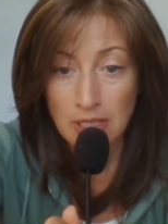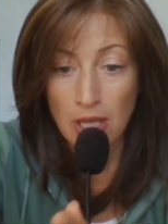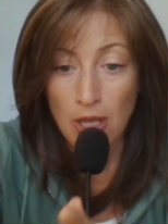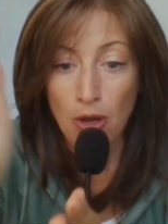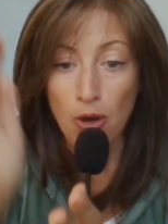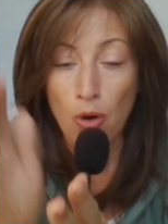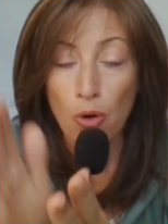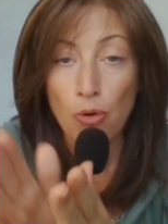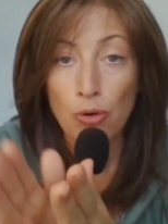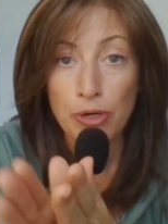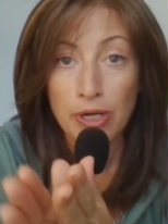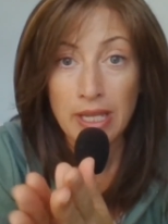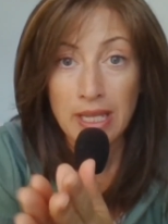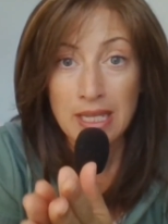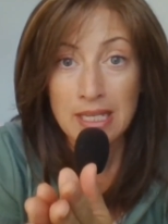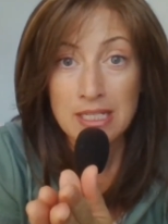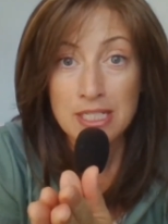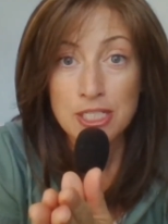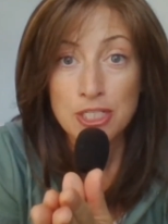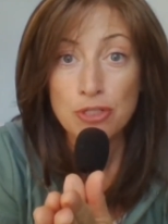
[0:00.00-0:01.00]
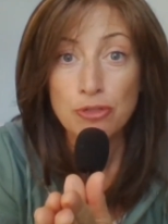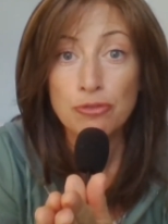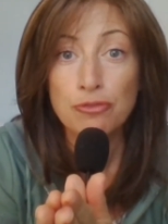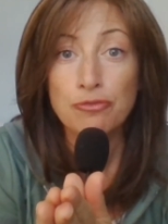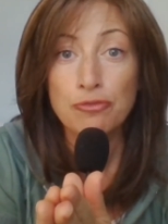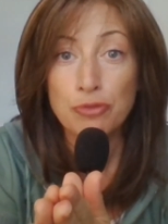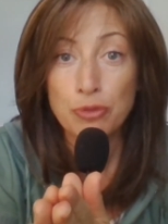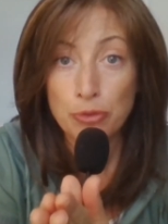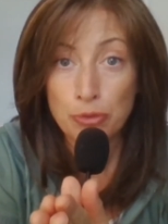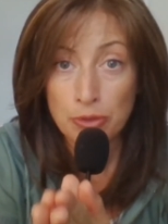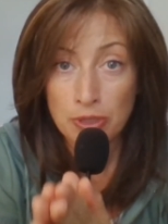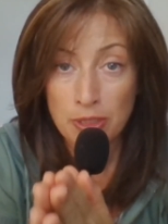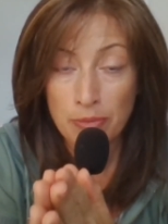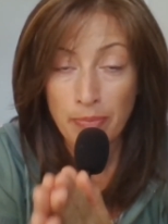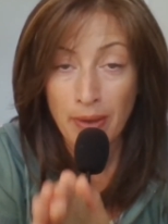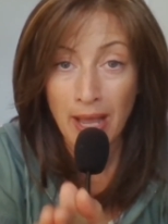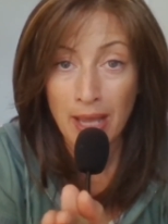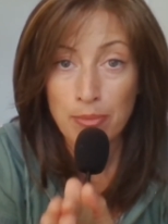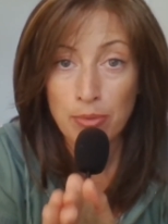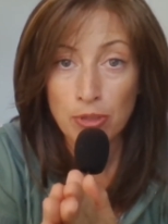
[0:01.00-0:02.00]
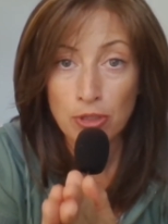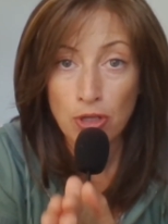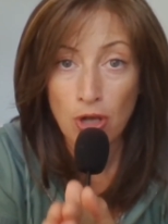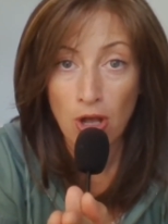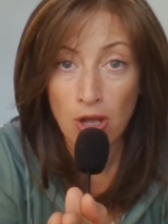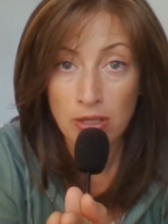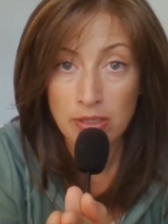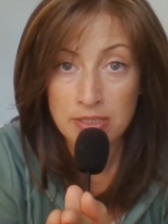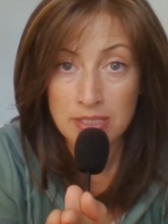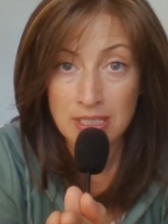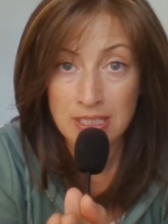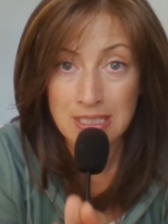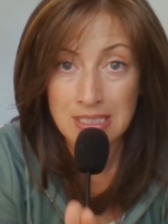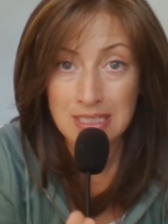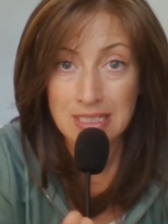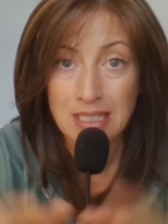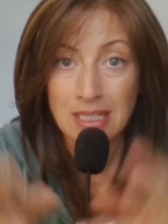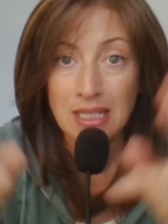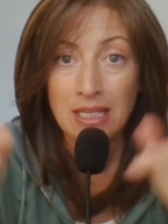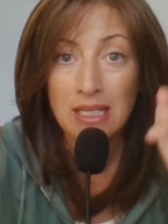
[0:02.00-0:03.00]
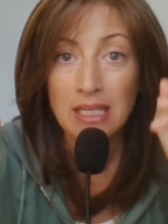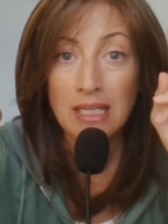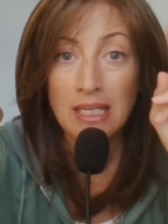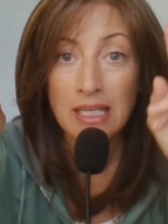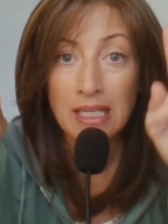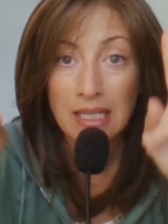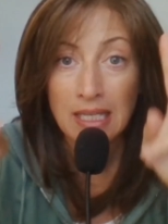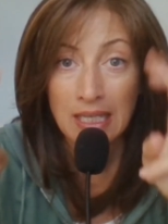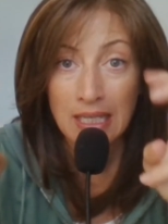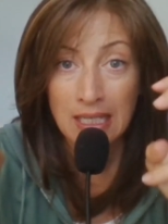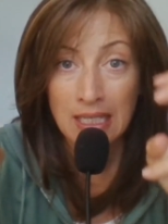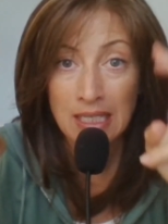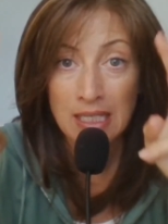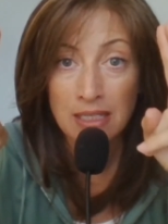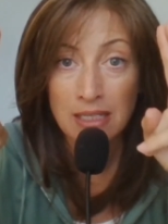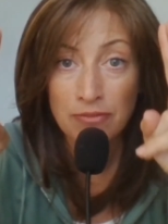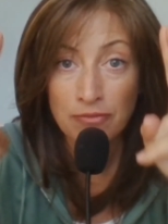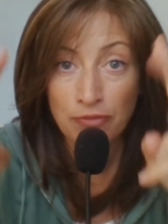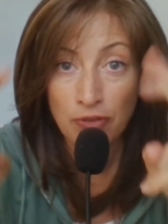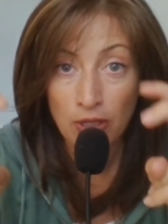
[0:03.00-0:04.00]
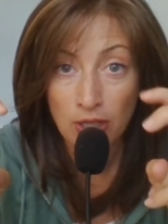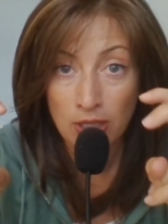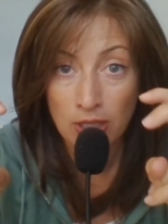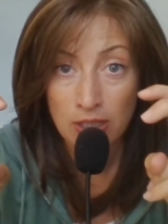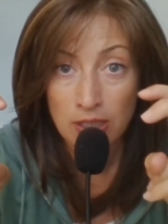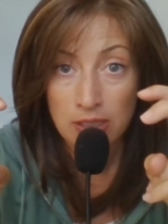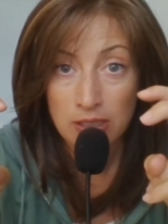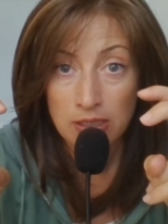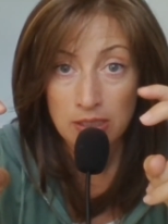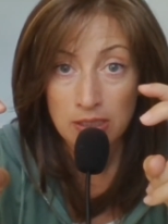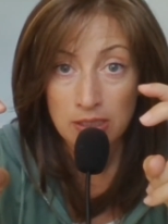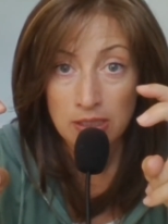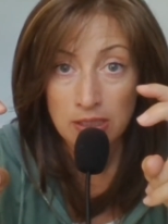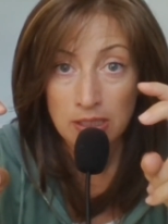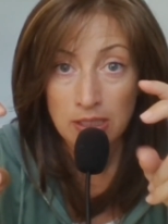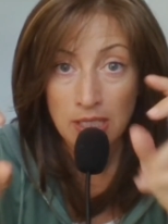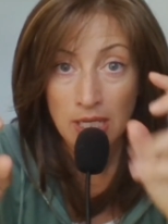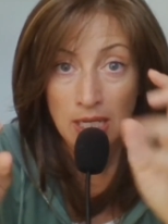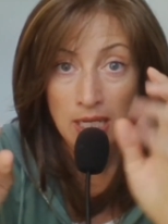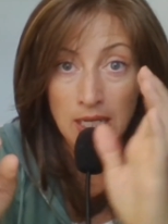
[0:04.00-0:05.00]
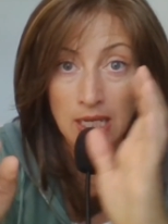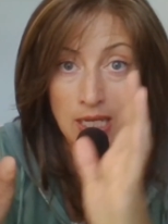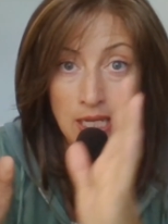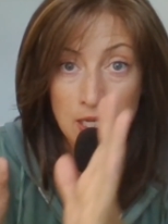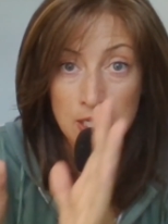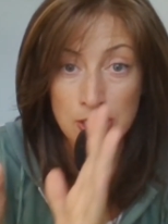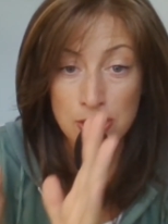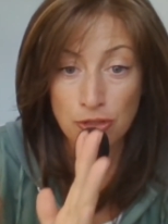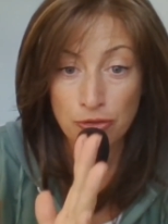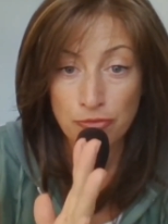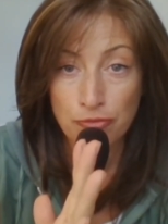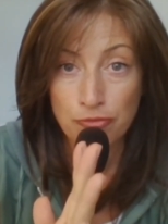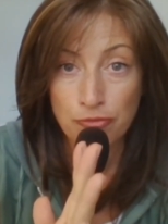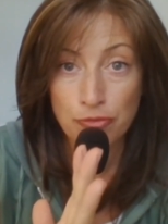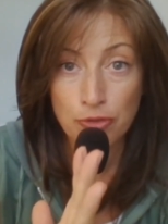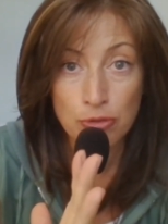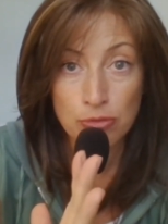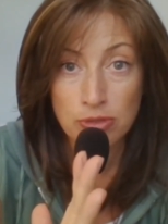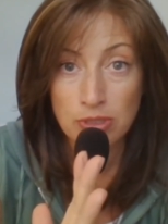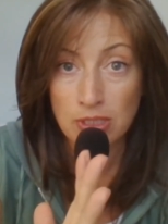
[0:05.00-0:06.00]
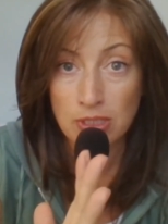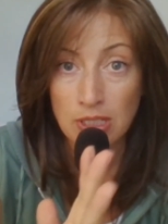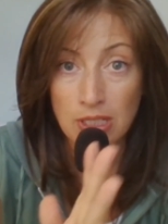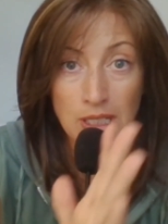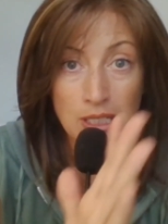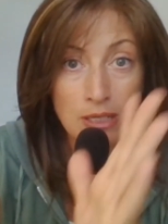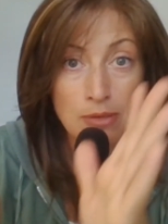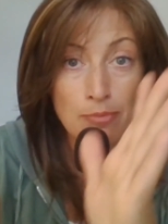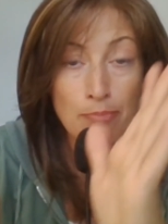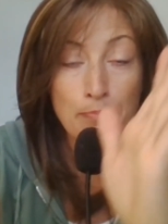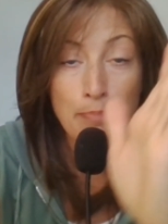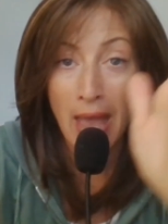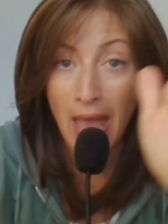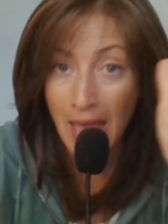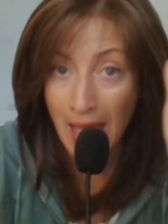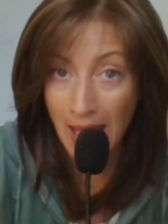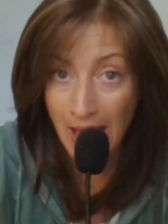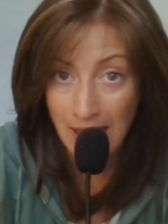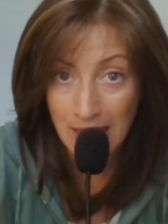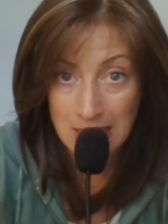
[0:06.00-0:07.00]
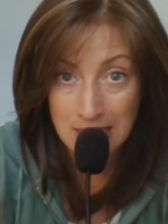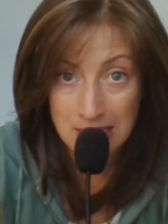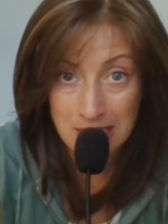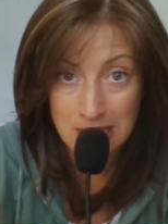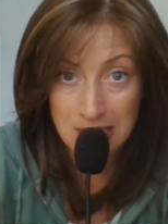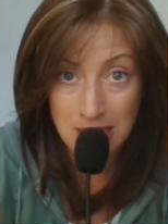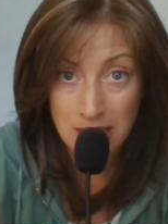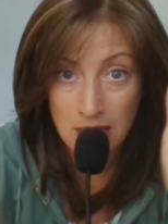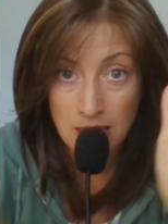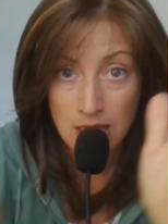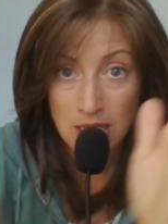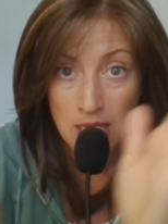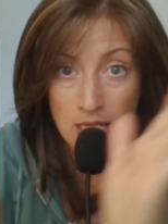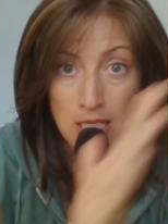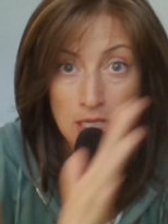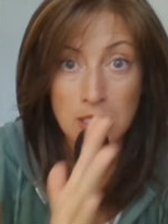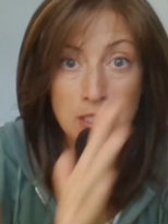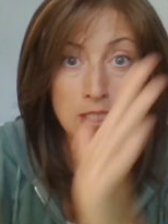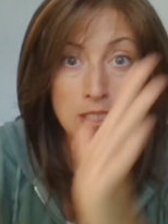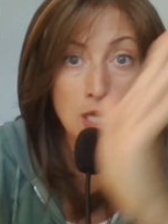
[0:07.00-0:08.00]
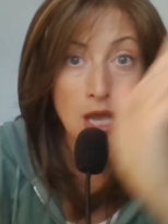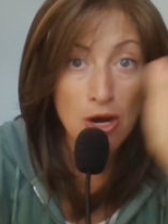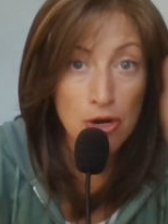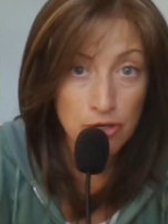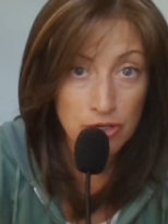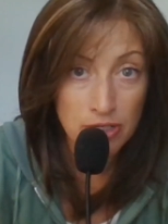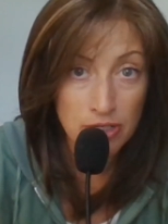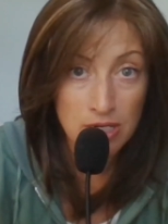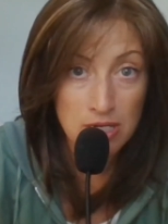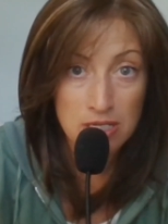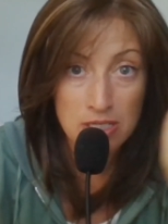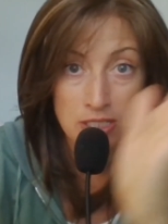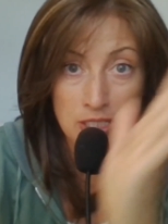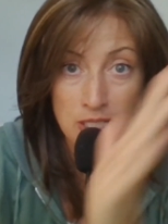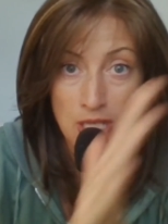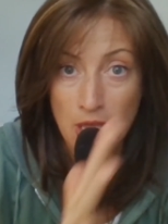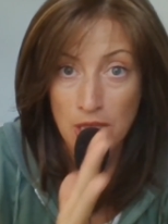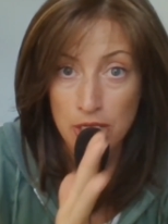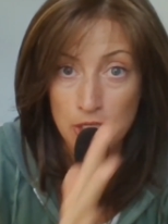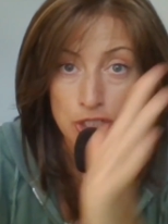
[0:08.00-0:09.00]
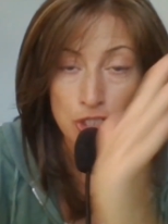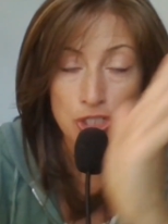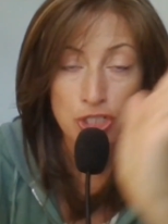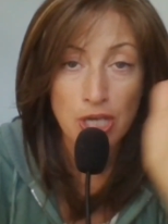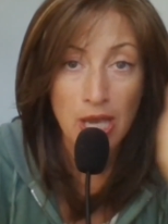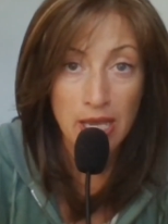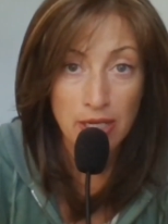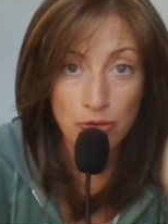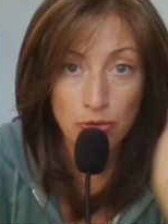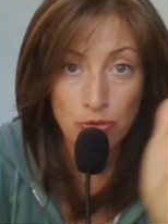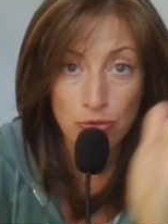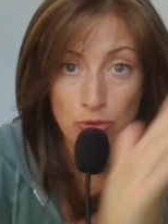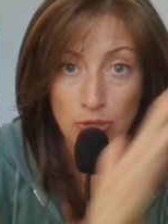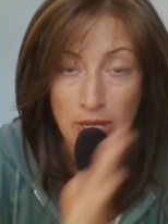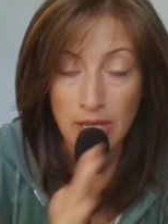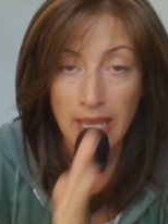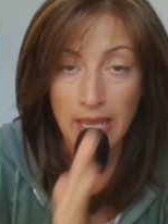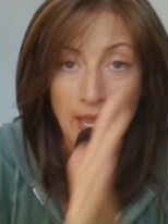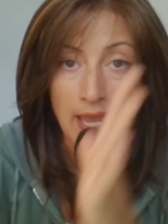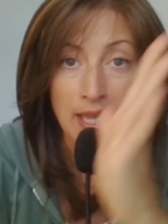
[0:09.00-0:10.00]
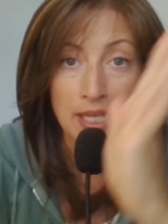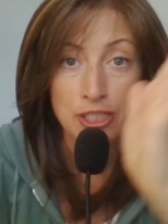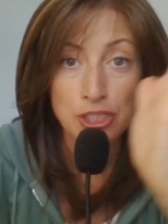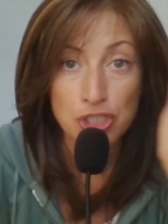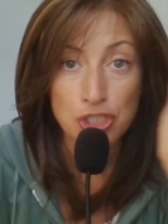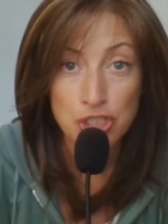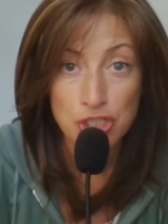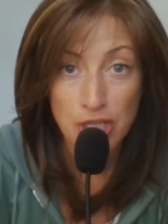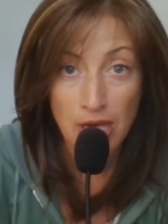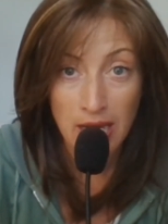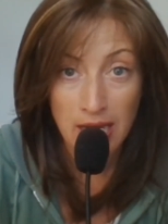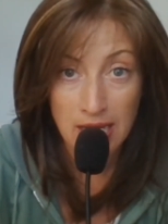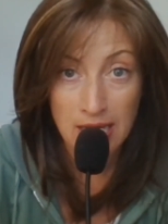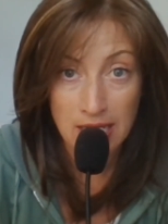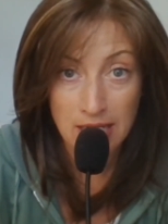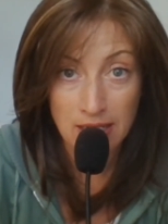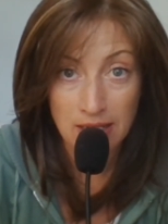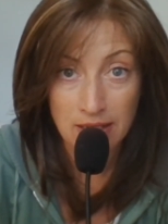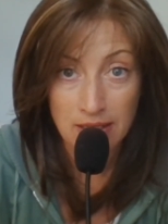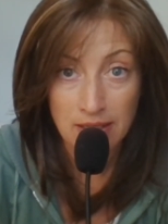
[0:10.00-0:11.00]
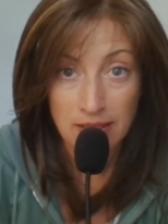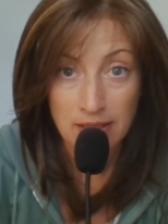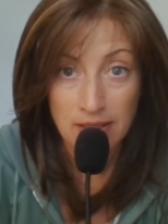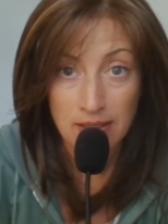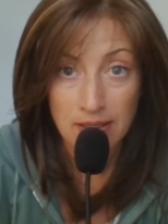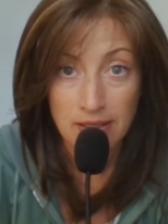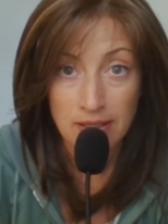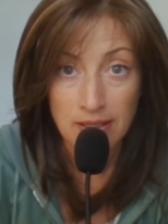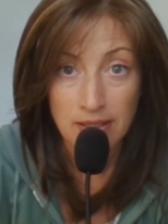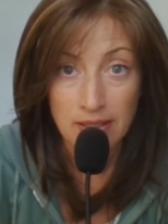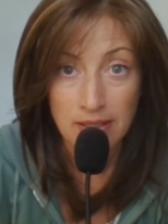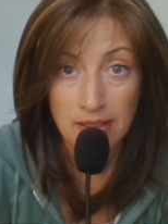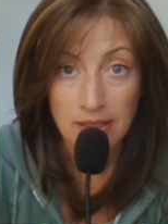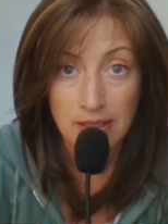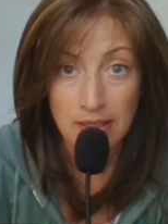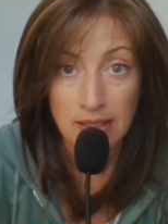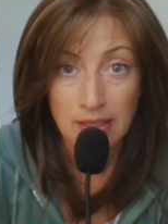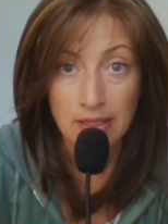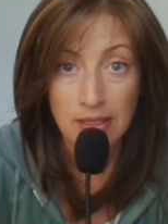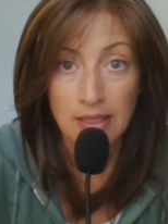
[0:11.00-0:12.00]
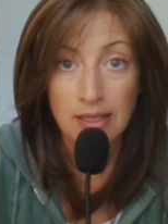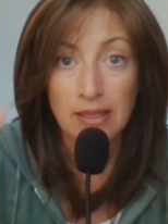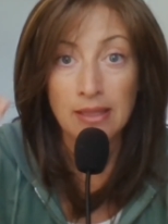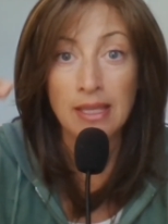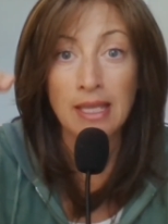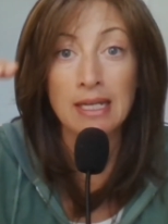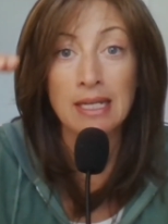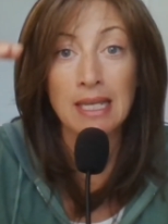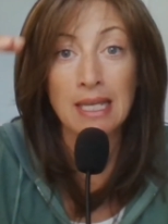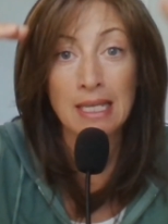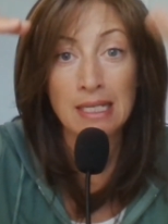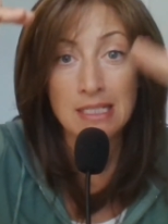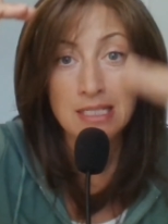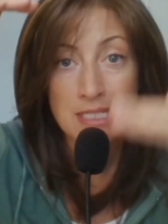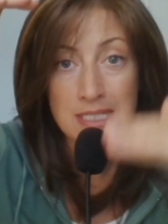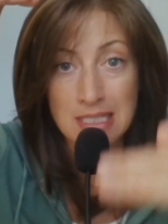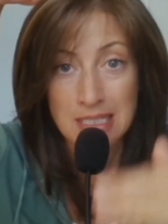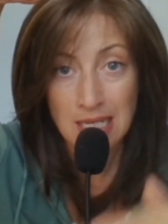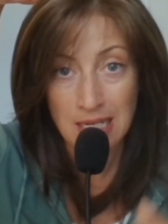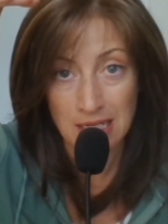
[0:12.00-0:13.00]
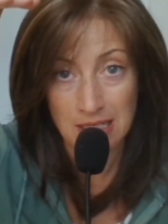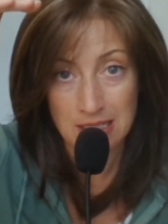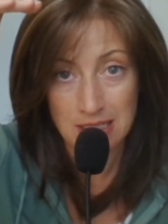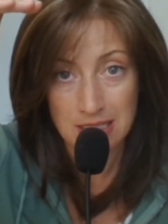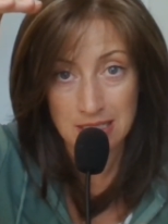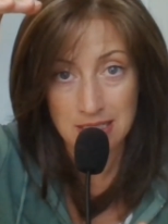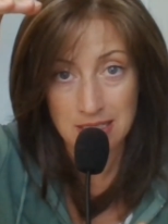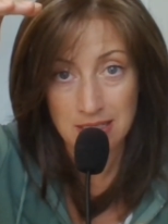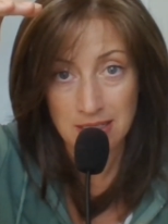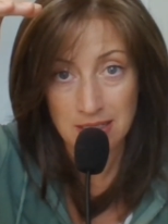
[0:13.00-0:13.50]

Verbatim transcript: Or is your fruit, the Bible calls it evil. Is your fruit bad, darkness, shadow, and shade? Then it sinks.